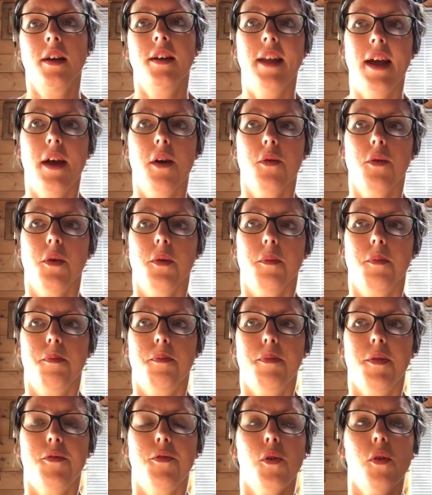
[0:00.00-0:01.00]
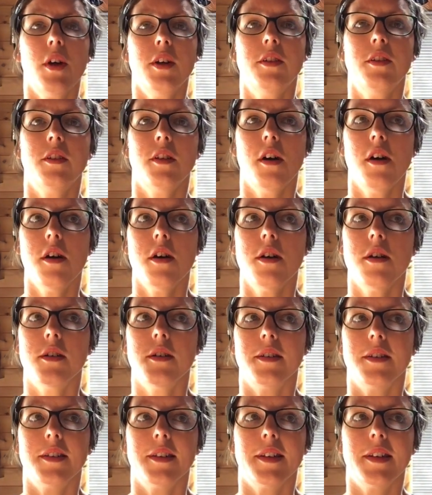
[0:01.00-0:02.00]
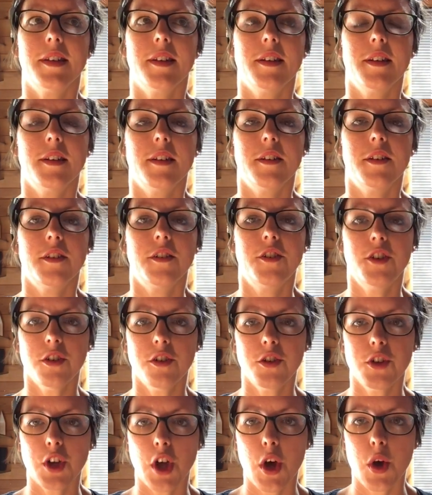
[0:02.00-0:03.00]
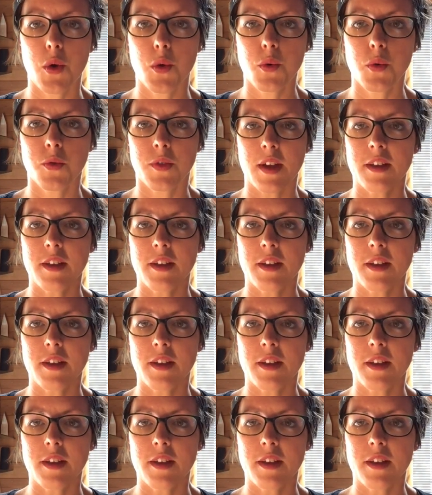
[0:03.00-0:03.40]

Now, before I start, just know